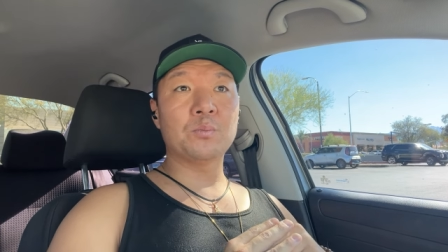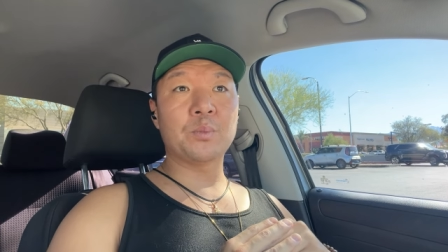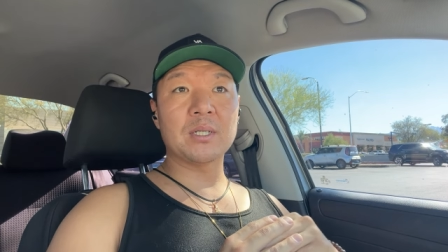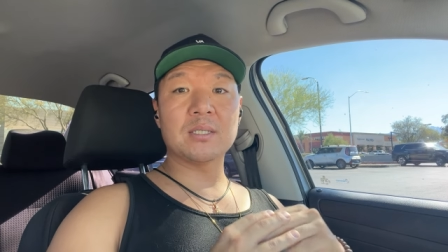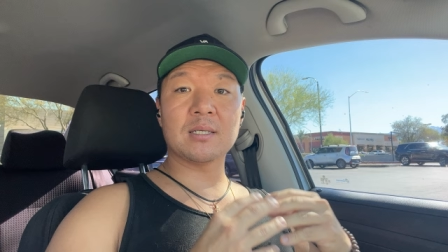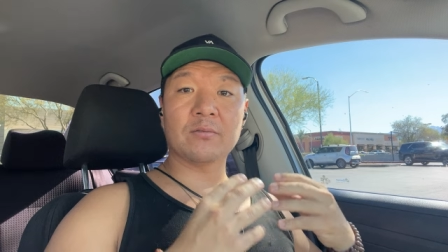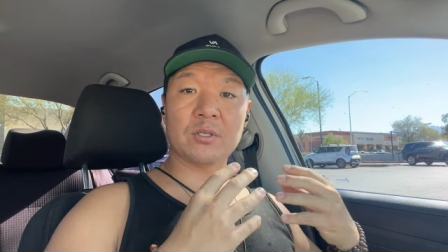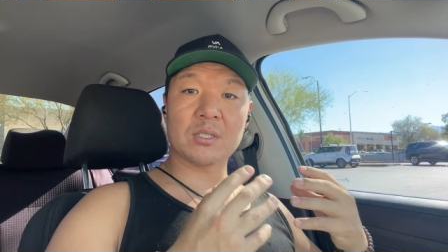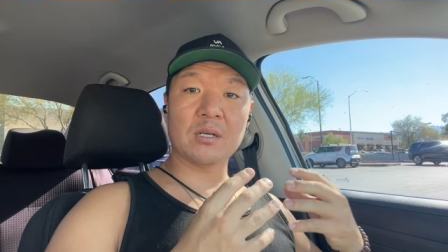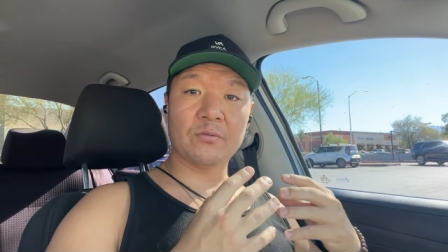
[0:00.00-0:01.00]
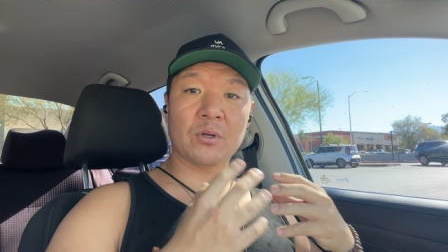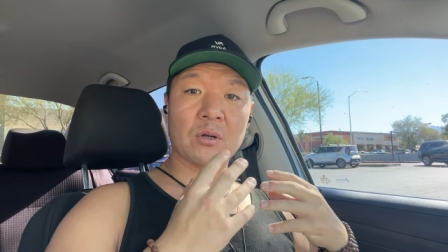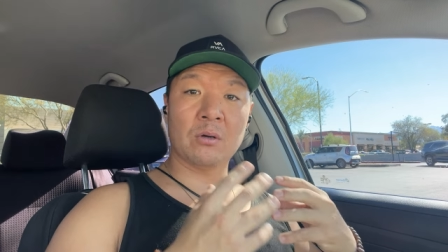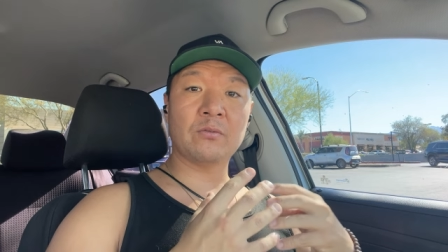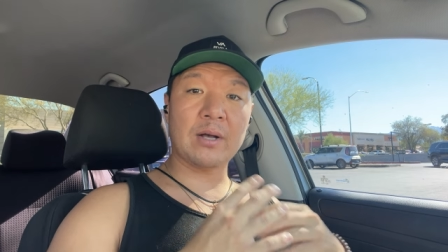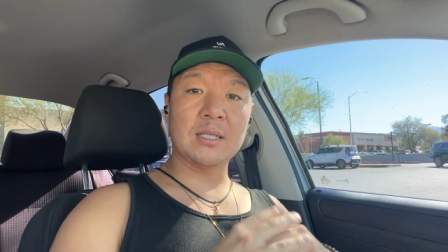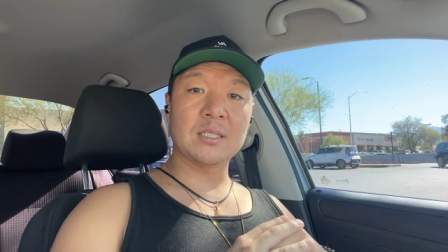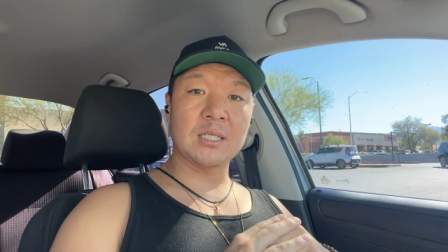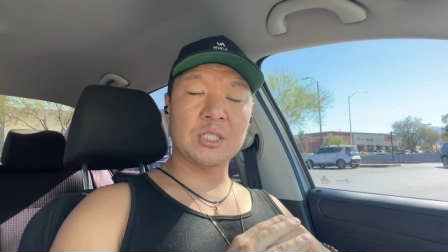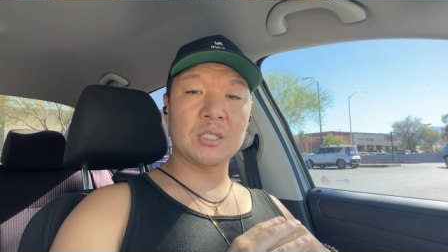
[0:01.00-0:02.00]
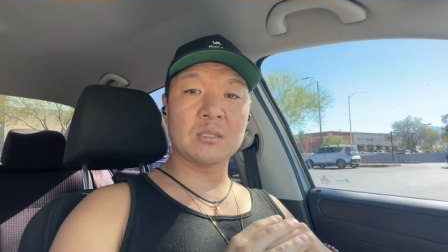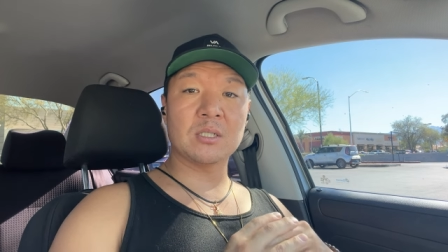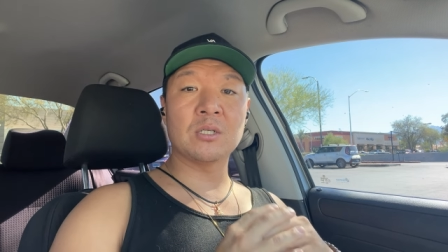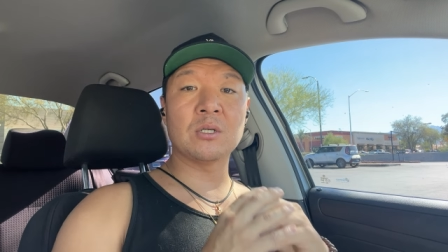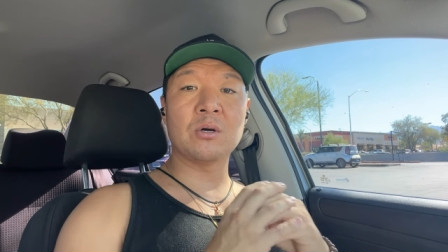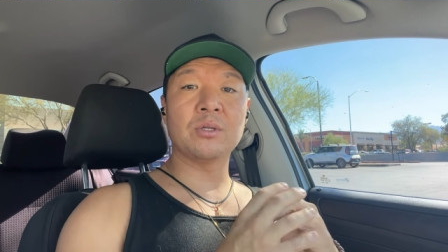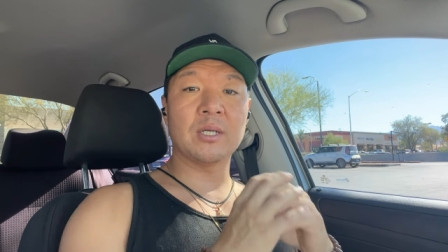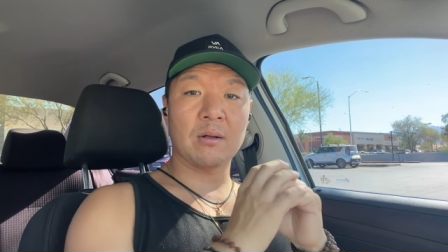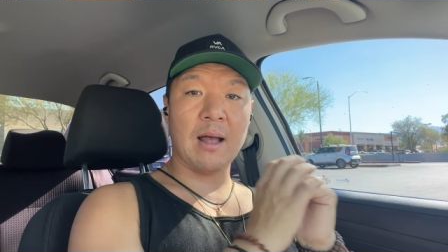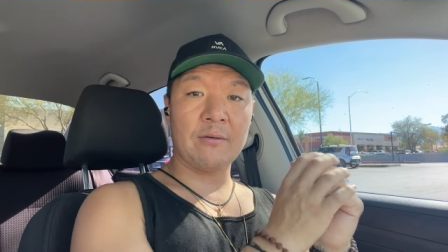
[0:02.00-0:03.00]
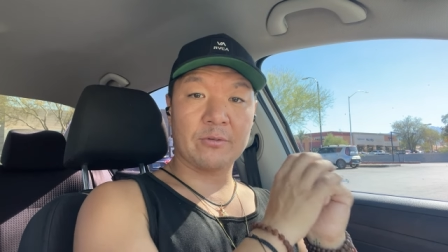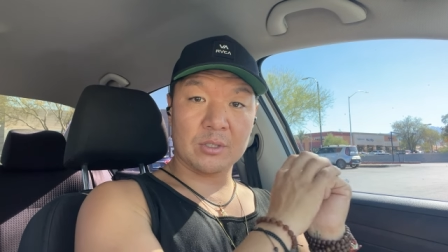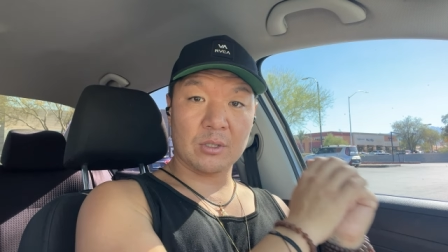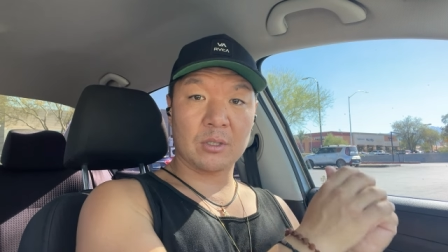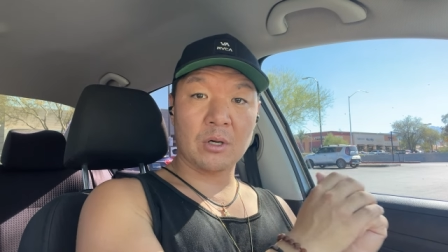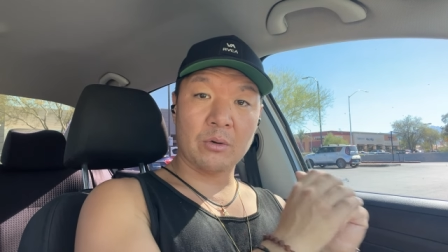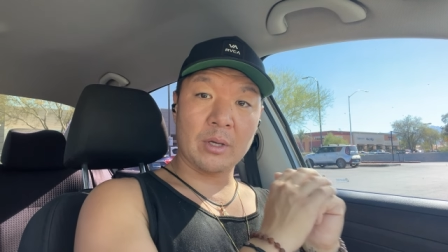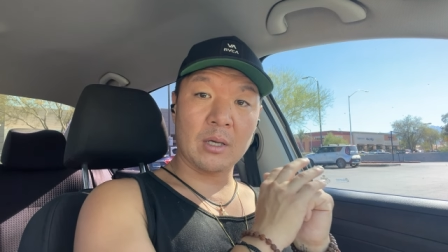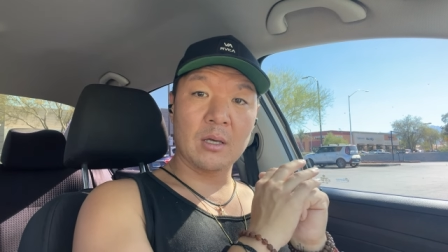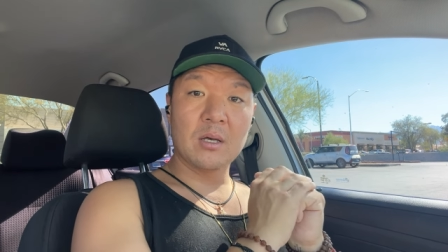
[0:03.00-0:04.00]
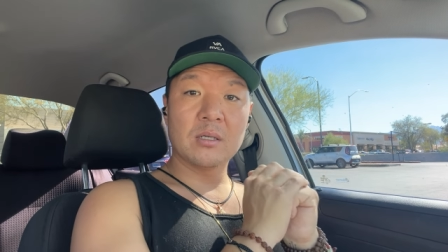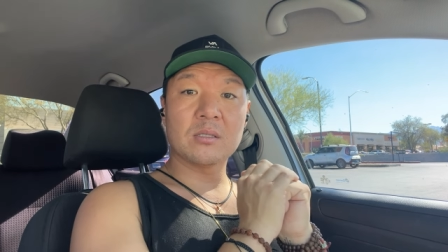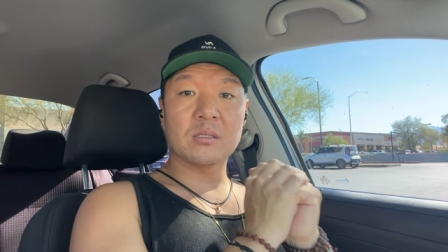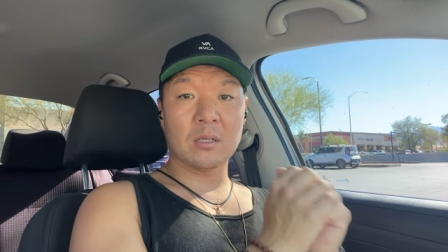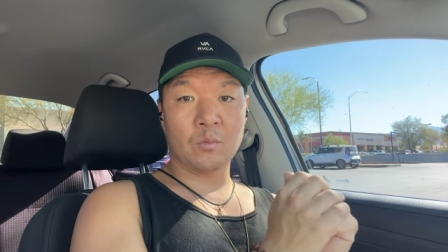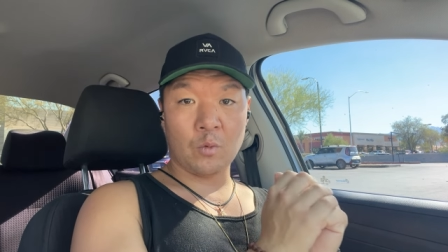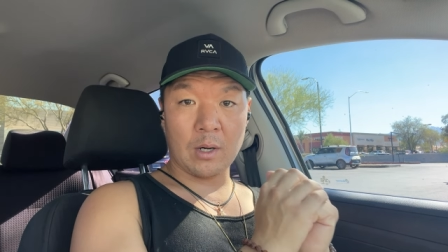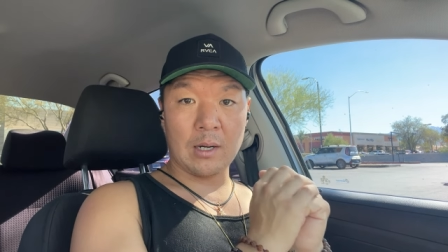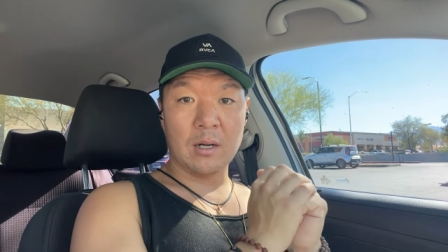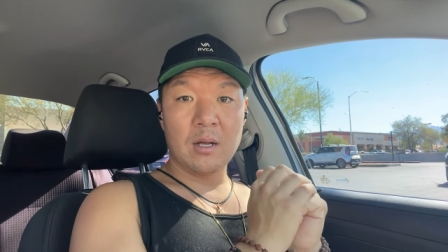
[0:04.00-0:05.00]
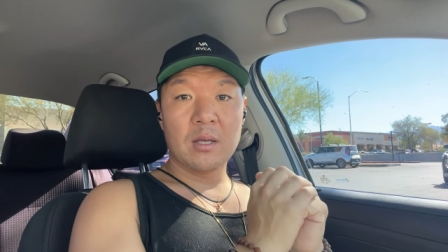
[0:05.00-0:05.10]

but to give yourself your own validation, to know that your efforts are going somewhere.